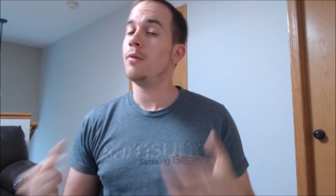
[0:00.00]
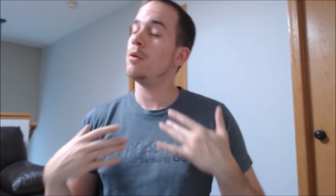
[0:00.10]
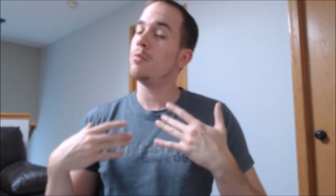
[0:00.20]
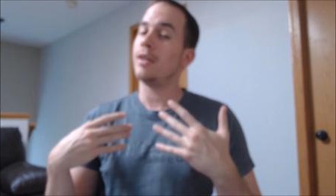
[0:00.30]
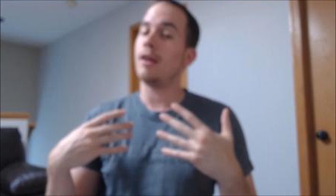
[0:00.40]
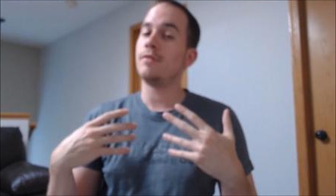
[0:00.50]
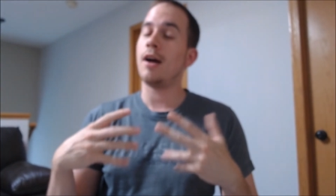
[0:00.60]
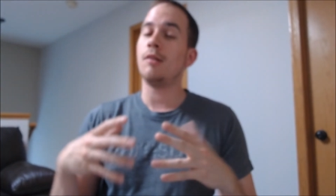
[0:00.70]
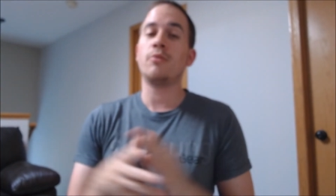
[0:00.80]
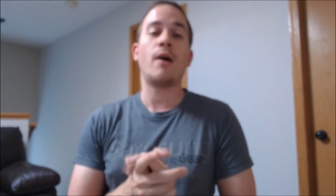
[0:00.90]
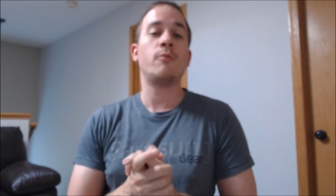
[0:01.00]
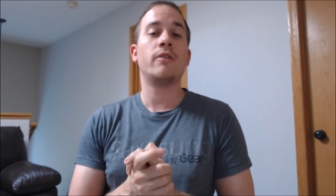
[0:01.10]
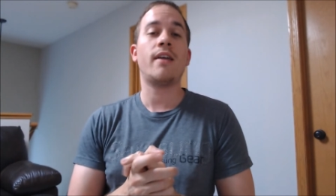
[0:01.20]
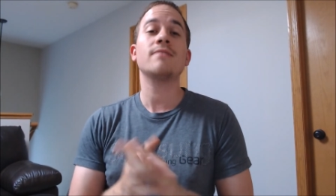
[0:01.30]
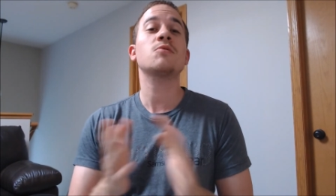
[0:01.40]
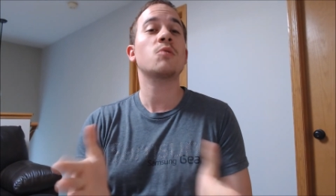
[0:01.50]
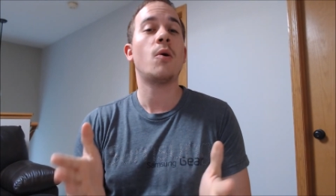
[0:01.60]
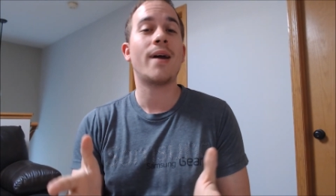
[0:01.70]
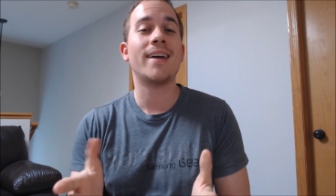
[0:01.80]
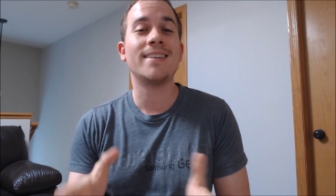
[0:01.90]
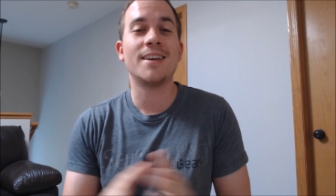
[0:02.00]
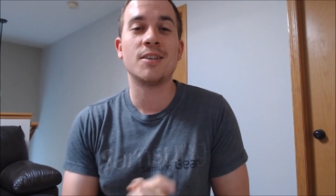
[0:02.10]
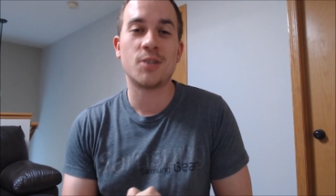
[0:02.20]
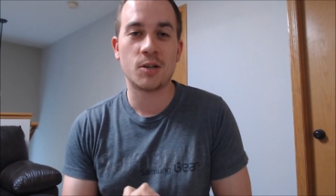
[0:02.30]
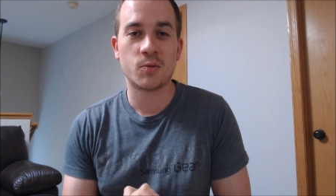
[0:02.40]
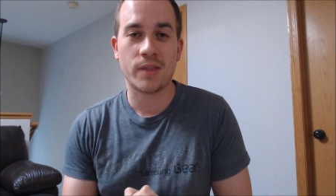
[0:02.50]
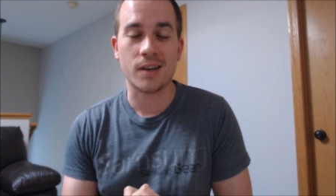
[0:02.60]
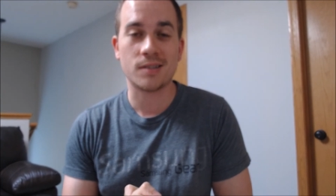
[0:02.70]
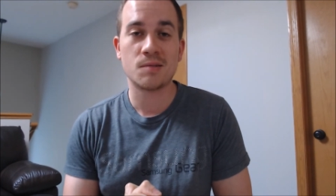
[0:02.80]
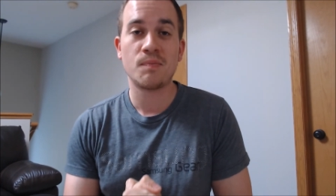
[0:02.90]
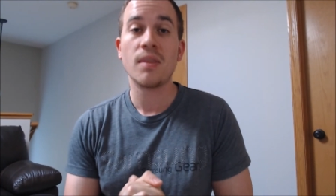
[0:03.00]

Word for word: we would love to help you out with that, so go ahead and get in touch with us.